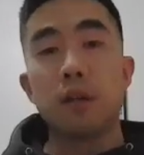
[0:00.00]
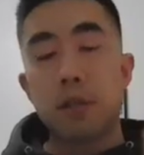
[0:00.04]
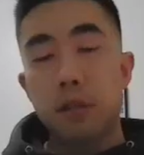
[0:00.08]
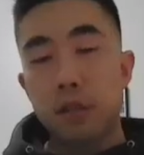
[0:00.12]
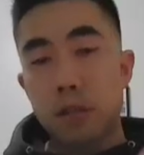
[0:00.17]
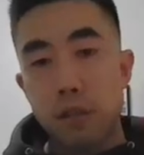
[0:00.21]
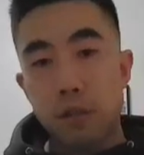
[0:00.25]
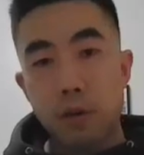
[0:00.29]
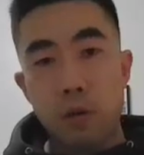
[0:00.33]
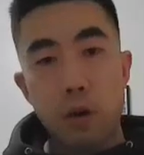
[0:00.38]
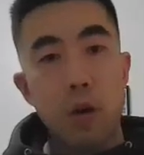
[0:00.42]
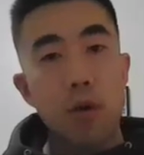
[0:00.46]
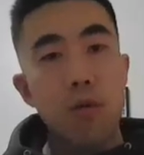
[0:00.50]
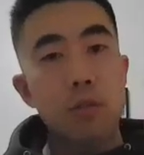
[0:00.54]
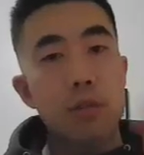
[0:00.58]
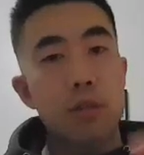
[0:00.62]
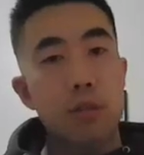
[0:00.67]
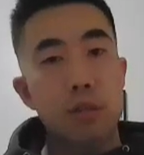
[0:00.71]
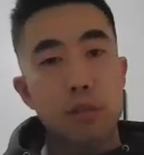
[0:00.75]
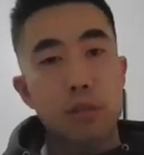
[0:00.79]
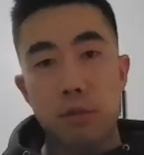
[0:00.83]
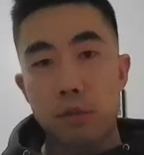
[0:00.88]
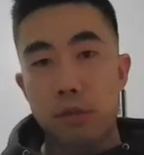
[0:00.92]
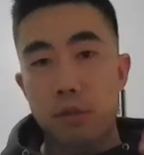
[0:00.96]

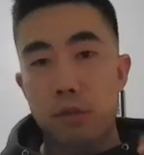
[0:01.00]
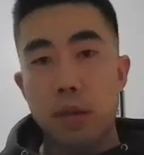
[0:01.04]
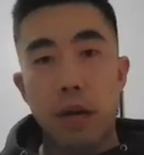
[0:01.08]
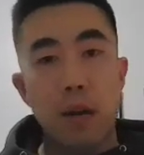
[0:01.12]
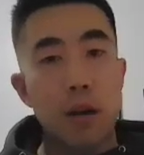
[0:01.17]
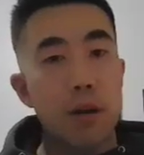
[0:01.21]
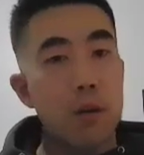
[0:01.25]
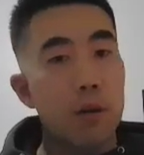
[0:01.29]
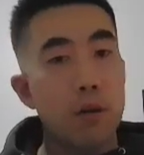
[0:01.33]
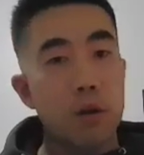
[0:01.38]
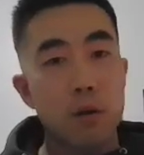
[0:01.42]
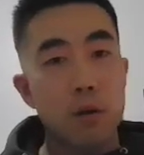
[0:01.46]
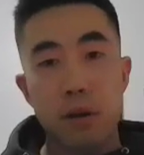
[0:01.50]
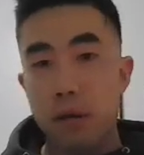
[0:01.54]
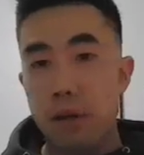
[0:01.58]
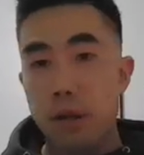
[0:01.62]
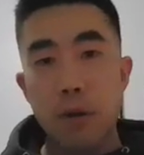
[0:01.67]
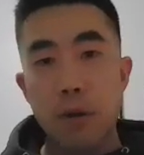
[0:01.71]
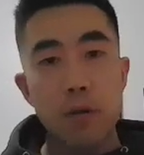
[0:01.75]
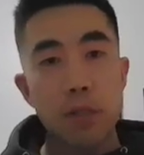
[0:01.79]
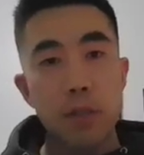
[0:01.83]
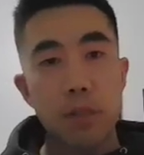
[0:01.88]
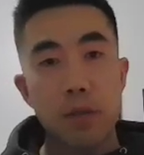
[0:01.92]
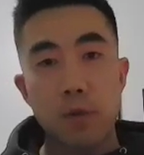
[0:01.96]
scrolled to a hook
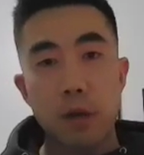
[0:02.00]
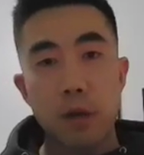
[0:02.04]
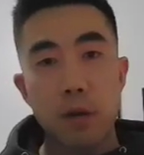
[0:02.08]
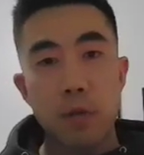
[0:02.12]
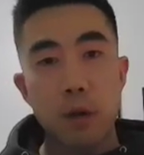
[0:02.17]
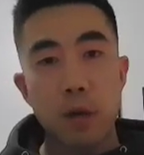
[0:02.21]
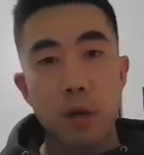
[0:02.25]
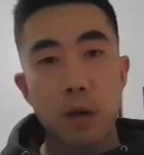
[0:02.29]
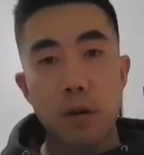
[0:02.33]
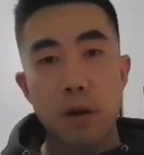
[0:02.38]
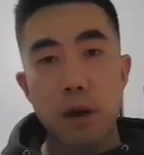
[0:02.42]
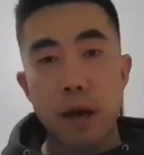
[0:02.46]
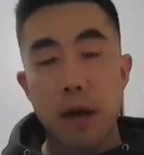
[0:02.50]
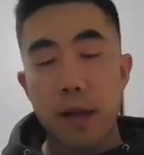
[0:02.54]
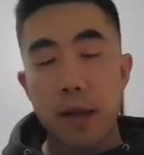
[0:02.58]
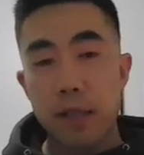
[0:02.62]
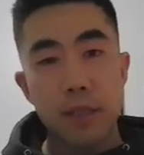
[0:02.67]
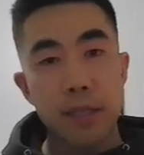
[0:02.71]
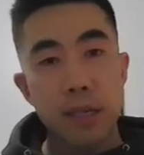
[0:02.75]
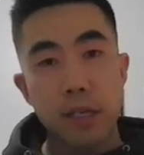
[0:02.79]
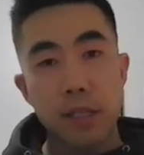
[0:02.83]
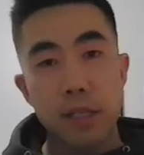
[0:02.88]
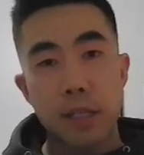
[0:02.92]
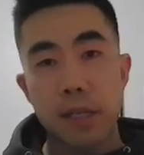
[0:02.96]
that was doing well, and
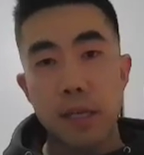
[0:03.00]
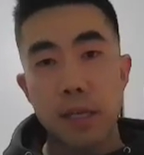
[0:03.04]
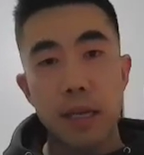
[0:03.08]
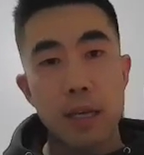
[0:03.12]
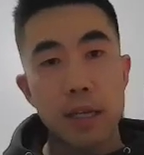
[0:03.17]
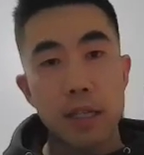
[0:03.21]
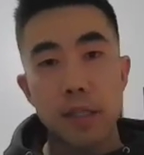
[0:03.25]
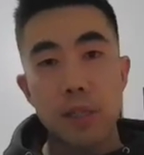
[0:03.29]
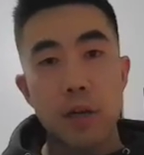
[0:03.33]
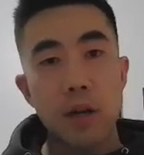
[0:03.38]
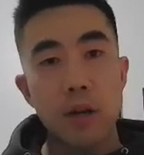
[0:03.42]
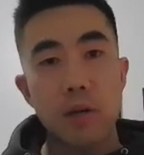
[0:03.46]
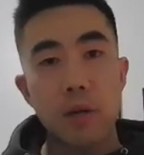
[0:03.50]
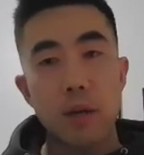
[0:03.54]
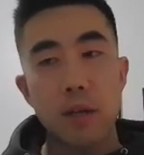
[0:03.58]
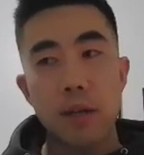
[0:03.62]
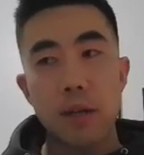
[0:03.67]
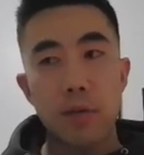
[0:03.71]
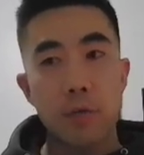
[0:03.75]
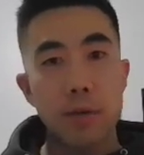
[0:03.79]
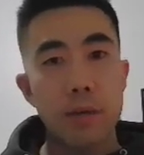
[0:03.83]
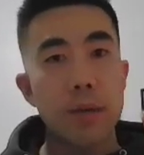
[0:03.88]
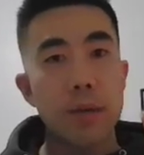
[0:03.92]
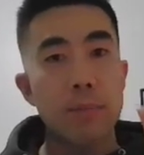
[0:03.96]
essentially
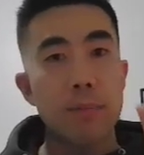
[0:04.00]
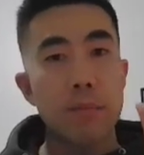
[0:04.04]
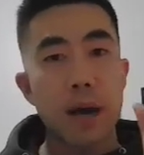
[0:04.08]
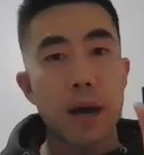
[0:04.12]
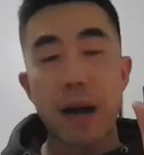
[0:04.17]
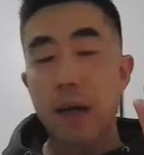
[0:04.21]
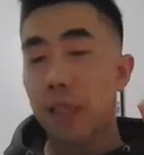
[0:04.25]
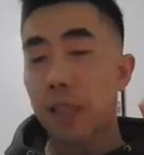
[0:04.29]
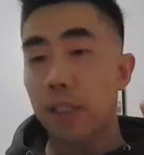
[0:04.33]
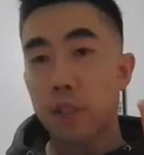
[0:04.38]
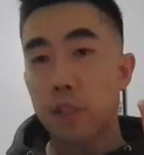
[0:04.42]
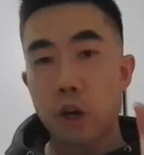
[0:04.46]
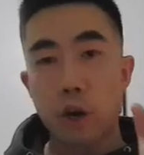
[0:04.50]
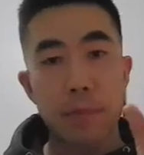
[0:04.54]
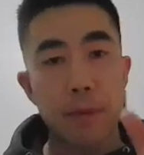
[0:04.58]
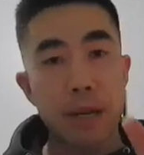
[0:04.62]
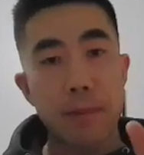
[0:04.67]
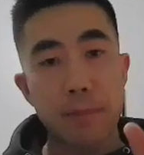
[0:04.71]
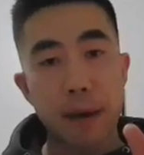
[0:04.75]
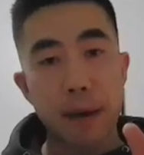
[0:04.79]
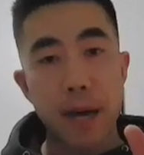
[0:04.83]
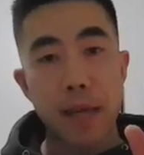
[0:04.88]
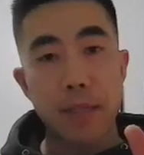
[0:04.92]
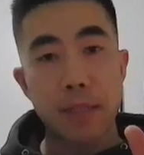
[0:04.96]
I just copied
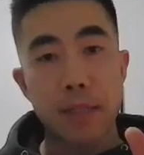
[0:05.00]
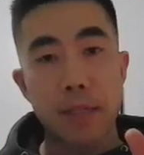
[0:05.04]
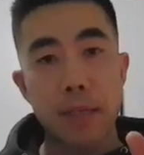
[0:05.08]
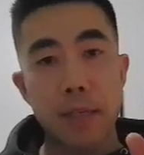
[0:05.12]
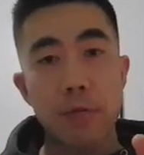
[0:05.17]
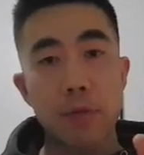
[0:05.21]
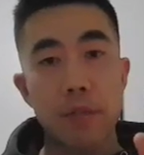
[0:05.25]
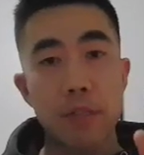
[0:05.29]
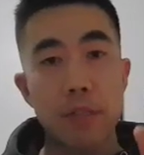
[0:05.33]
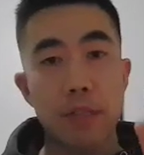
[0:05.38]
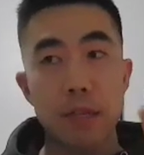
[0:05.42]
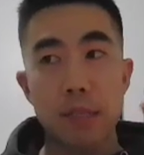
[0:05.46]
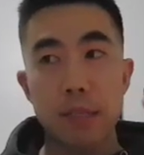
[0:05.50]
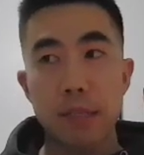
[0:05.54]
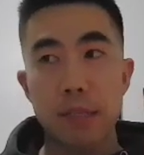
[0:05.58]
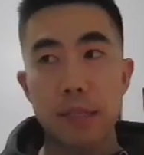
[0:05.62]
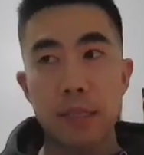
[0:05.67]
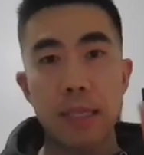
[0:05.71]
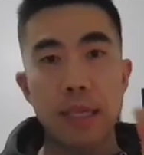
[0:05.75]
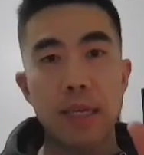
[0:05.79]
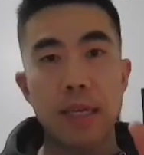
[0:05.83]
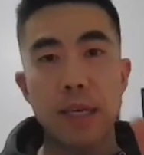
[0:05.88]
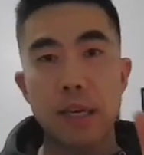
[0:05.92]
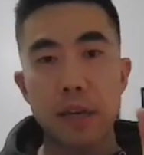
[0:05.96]
and pasted. It was
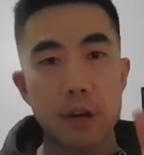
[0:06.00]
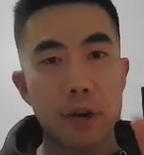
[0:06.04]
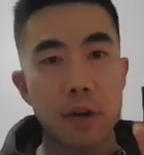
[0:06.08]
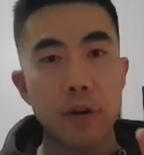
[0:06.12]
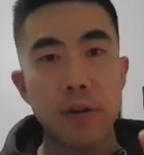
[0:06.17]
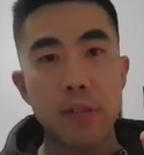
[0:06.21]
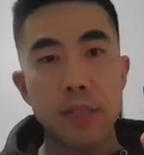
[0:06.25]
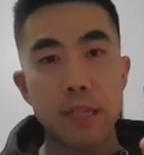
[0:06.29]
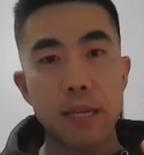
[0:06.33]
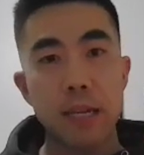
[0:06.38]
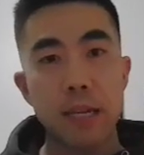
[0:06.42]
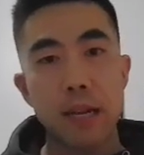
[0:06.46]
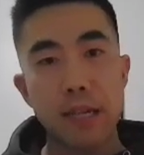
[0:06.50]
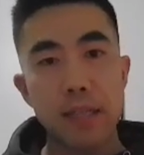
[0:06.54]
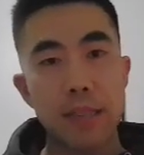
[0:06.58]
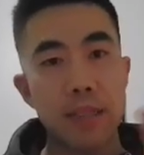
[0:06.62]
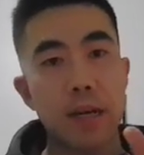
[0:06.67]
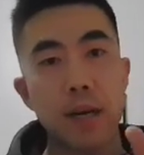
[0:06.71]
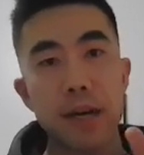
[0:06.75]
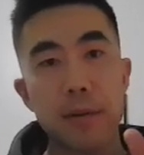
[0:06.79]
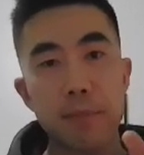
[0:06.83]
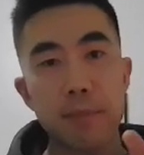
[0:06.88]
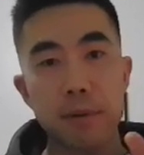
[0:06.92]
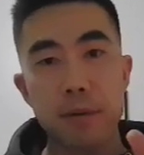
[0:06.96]
CEOs
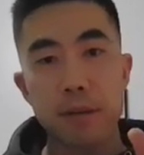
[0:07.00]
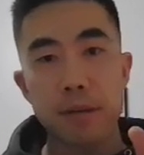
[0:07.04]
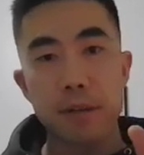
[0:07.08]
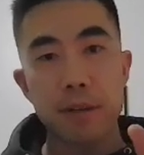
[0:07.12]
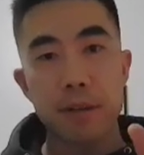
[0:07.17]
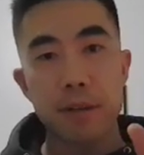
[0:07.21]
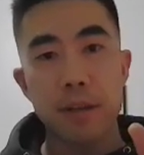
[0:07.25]
listen up,